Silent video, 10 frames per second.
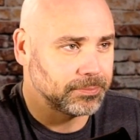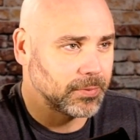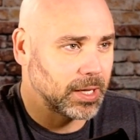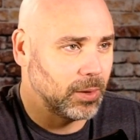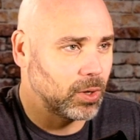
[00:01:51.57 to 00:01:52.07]

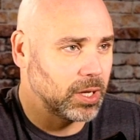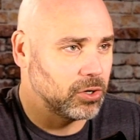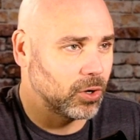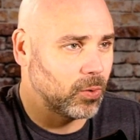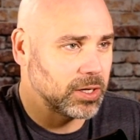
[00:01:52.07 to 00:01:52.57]
Again, we'll get to
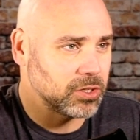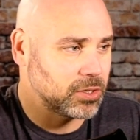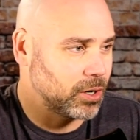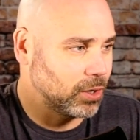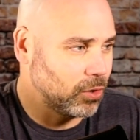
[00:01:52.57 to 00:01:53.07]
your questions
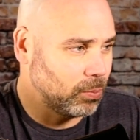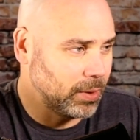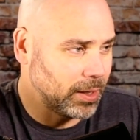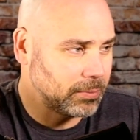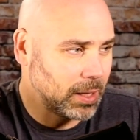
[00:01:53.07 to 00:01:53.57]
here in a little
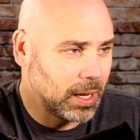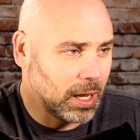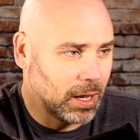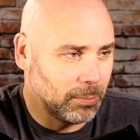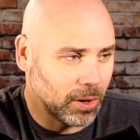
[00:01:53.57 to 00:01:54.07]
bit,
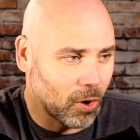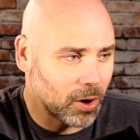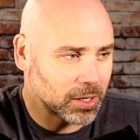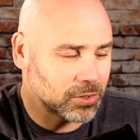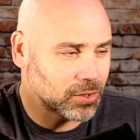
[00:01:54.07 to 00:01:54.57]
but
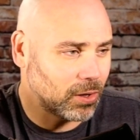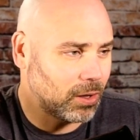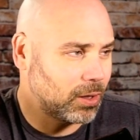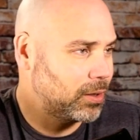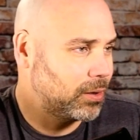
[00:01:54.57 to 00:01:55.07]

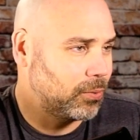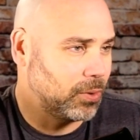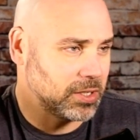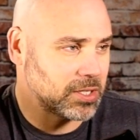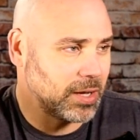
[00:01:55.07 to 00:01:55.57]
Arkansas with
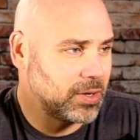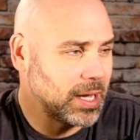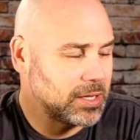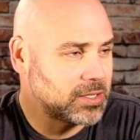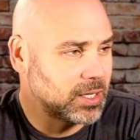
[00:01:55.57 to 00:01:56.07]
a
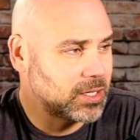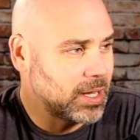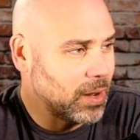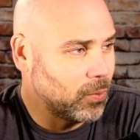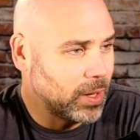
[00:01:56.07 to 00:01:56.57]

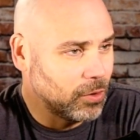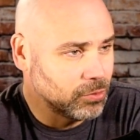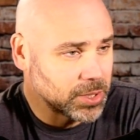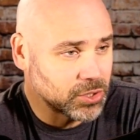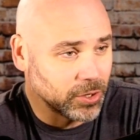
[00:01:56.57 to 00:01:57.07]
78-68 win over
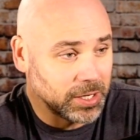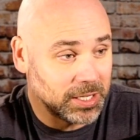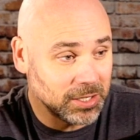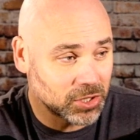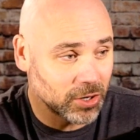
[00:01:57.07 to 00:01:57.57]
Missouri.
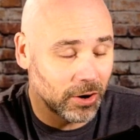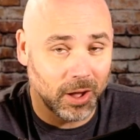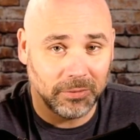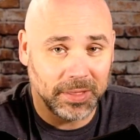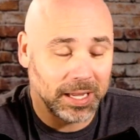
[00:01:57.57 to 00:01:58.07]
Didn't start
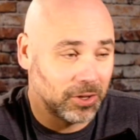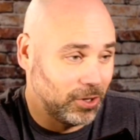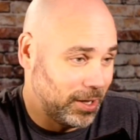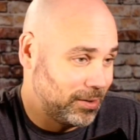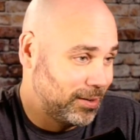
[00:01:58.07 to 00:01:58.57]
off that
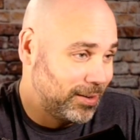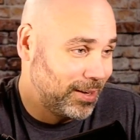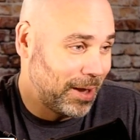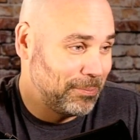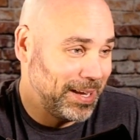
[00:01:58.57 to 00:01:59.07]
good.
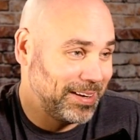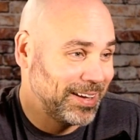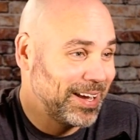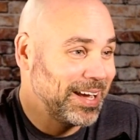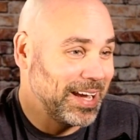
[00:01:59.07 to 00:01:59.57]
I mean,
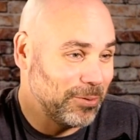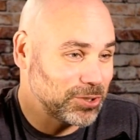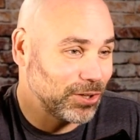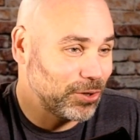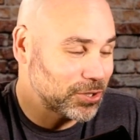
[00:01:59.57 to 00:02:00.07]
it was a
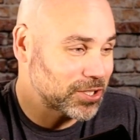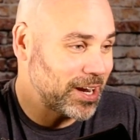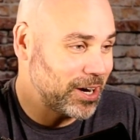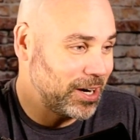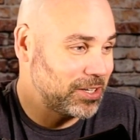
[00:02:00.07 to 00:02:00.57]
little
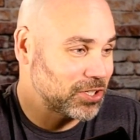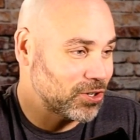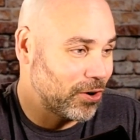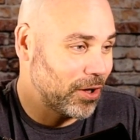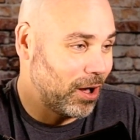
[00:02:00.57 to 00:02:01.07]
scary to
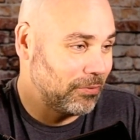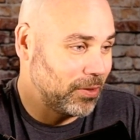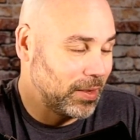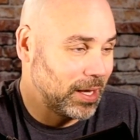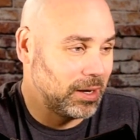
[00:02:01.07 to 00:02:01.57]
start off.
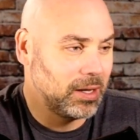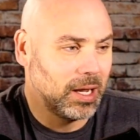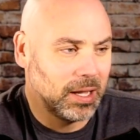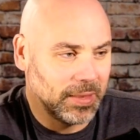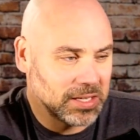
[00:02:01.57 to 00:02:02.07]
And then
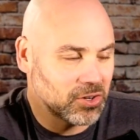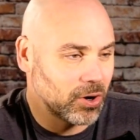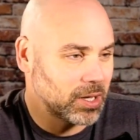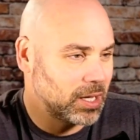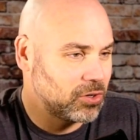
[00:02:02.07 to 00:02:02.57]
they
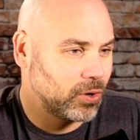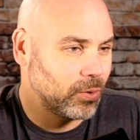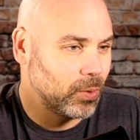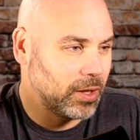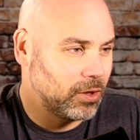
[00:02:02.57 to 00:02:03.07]
started getting
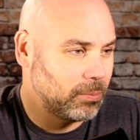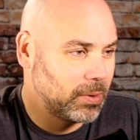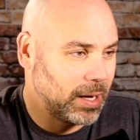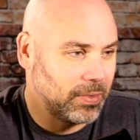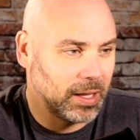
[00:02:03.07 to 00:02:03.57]
rhythm
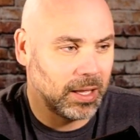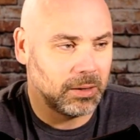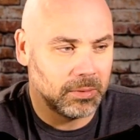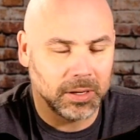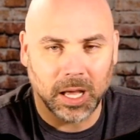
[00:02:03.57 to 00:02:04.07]
and
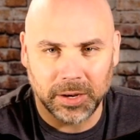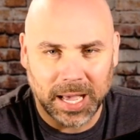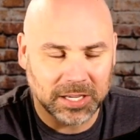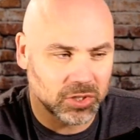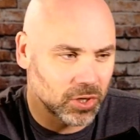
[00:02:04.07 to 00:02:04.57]
then a
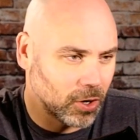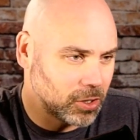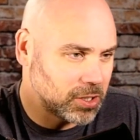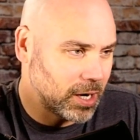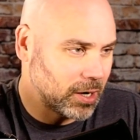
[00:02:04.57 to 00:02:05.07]
nice
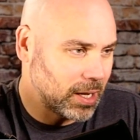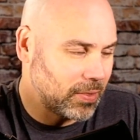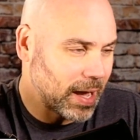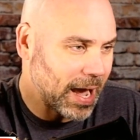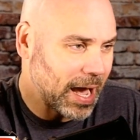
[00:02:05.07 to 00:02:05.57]
surge there to end
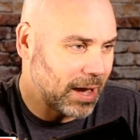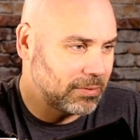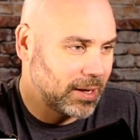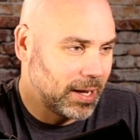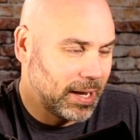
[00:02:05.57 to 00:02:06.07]
the half
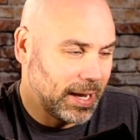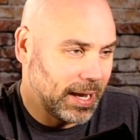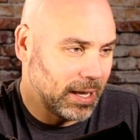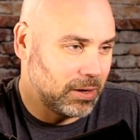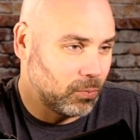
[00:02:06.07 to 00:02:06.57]

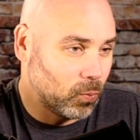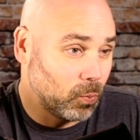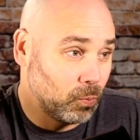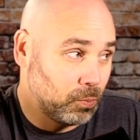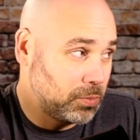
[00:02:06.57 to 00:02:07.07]
and
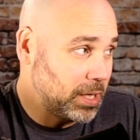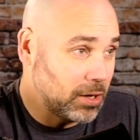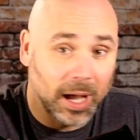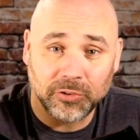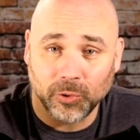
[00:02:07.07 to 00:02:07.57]
did
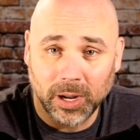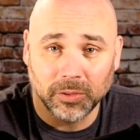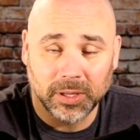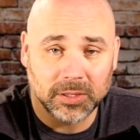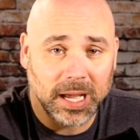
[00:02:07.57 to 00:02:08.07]
not trail
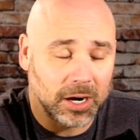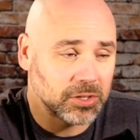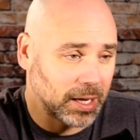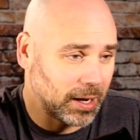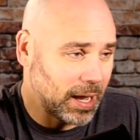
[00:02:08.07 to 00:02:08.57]
the entire
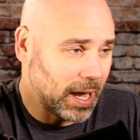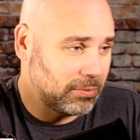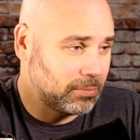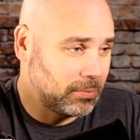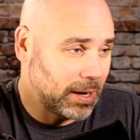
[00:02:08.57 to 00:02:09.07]
second half.
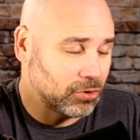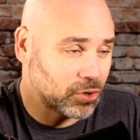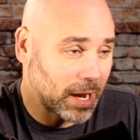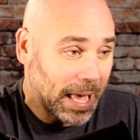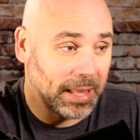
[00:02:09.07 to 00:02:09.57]
Never
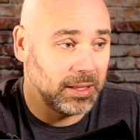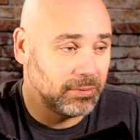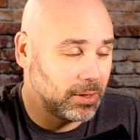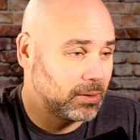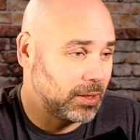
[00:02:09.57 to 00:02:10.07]
tied
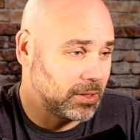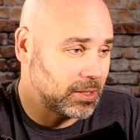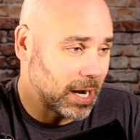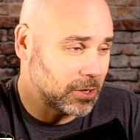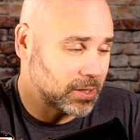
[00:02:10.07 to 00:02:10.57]
even in the
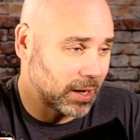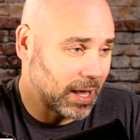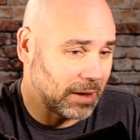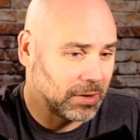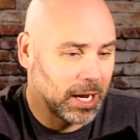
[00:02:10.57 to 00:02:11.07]
entire second
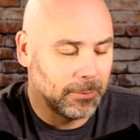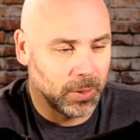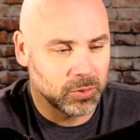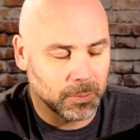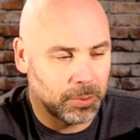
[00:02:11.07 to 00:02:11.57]
half. There
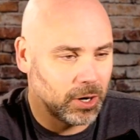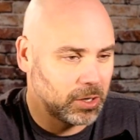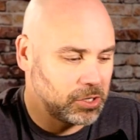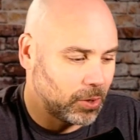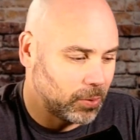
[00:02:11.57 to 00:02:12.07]
was a
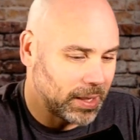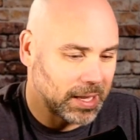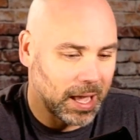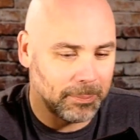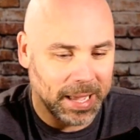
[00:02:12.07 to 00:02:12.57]
period, you know, when they
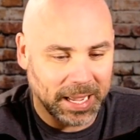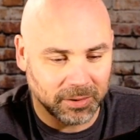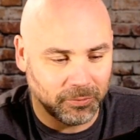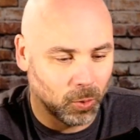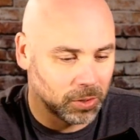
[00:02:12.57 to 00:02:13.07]
got back and
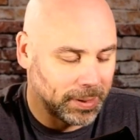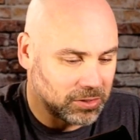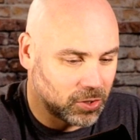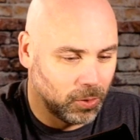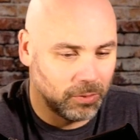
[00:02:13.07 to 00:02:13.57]
forth about
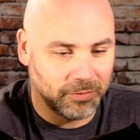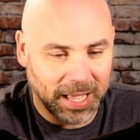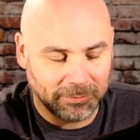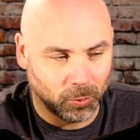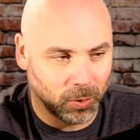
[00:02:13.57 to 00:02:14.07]
2 to
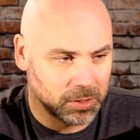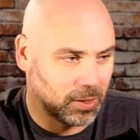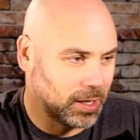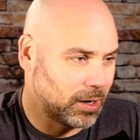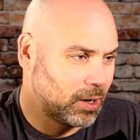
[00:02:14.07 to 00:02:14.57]
5 points and
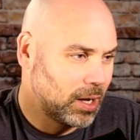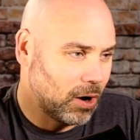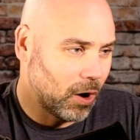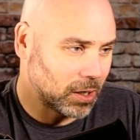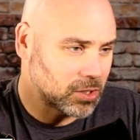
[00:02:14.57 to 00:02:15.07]
then
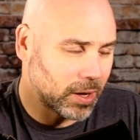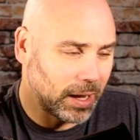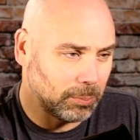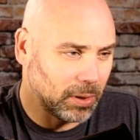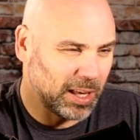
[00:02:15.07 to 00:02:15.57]
Arkansas
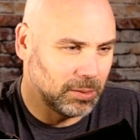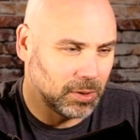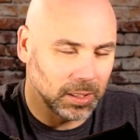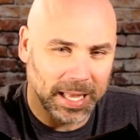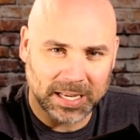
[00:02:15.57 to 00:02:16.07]
outplayed them in
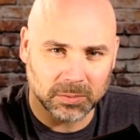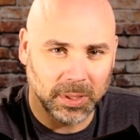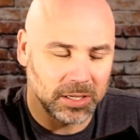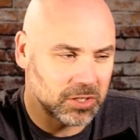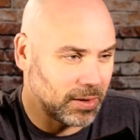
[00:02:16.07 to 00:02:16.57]
the last
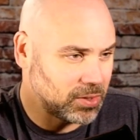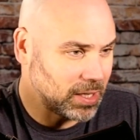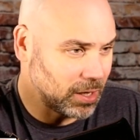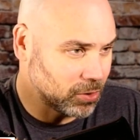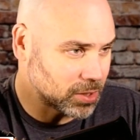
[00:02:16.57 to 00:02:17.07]
minute
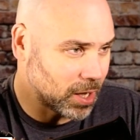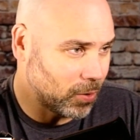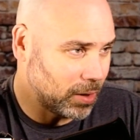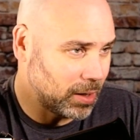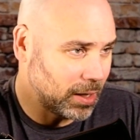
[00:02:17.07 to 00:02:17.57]
17 or so
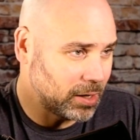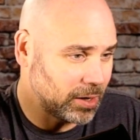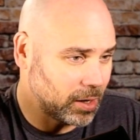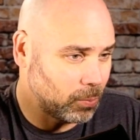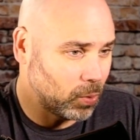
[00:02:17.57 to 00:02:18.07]
and
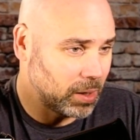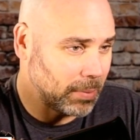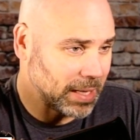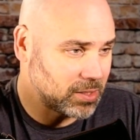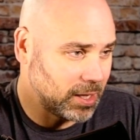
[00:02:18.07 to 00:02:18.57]
ended up winning
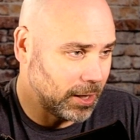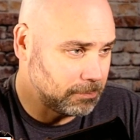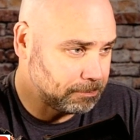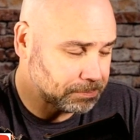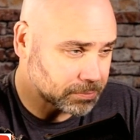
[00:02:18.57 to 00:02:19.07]
by 10.
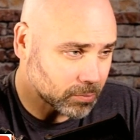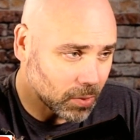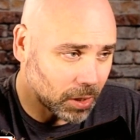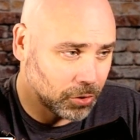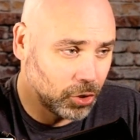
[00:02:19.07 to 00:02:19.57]

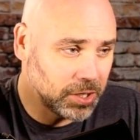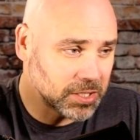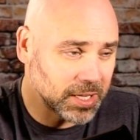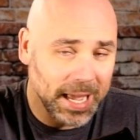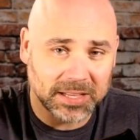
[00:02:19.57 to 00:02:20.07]
Good to
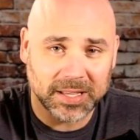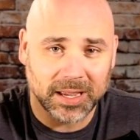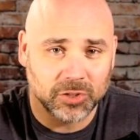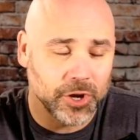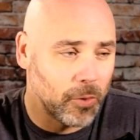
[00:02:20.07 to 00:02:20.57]
see Isaiah
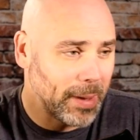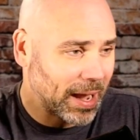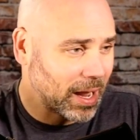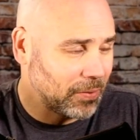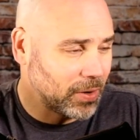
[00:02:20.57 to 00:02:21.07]
Joe
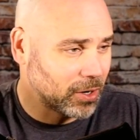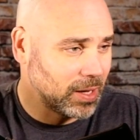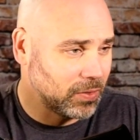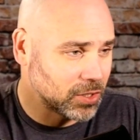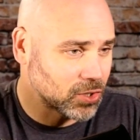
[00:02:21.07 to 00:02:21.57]
back out there
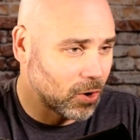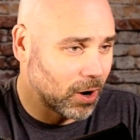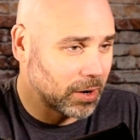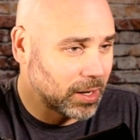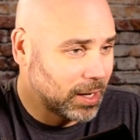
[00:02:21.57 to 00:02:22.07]
getting the start.